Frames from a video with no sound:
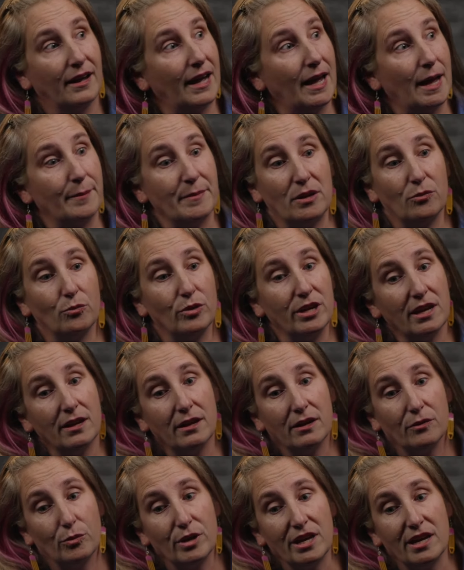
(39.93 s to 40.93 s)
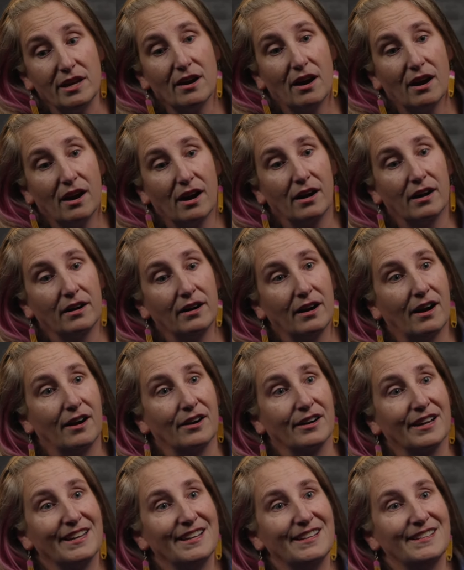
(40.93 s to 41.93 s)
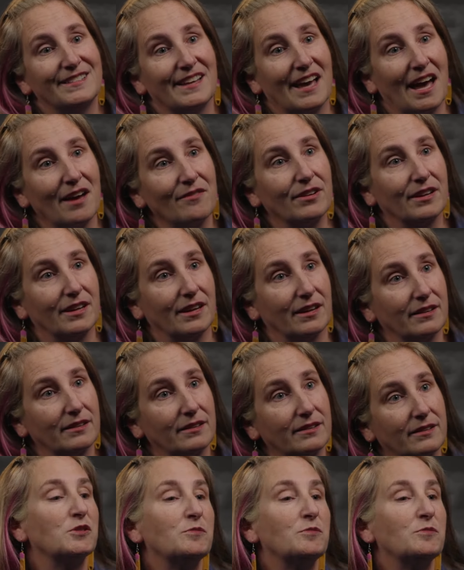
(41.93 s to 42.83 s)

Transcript: I mean, we, we are our kids' advocates,